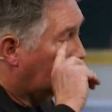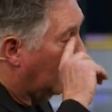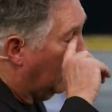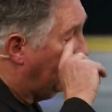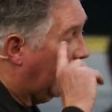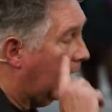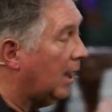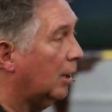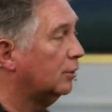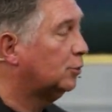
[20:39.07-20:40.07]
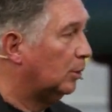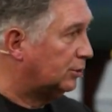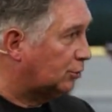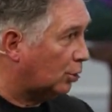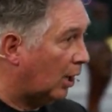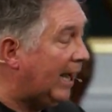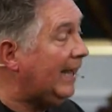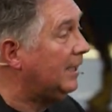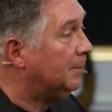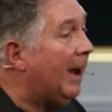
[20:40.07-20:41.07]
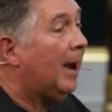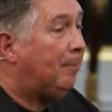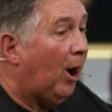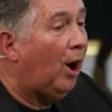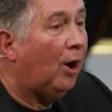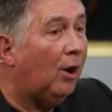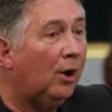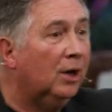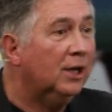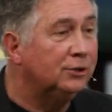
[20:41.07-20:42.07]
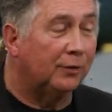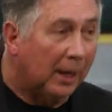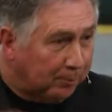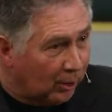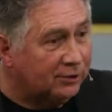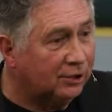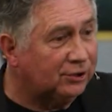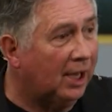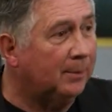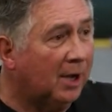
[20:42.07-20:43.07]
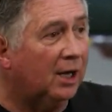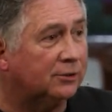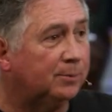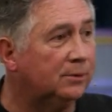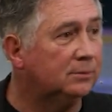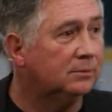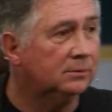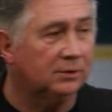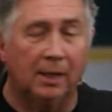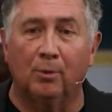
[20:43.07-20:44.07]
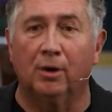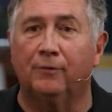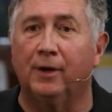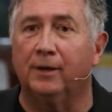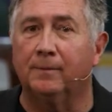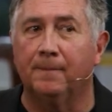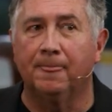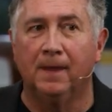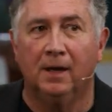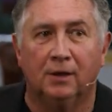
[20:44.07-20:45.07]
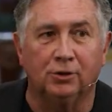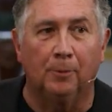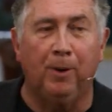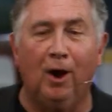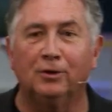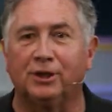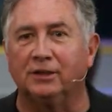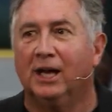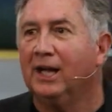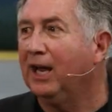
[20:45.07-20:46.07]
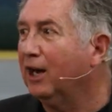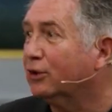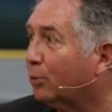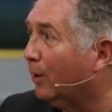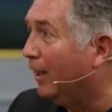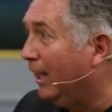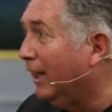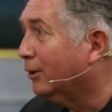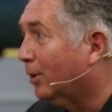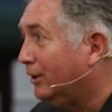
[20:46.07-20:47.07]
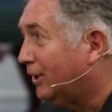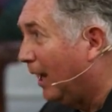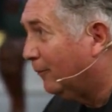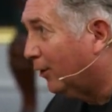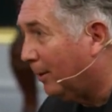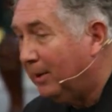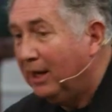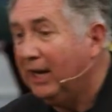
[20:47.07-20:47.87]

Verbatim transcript: Apollos was trained by Paul, so they preached the same gospel, same word of faith. So Paul says, here's where the increase came from.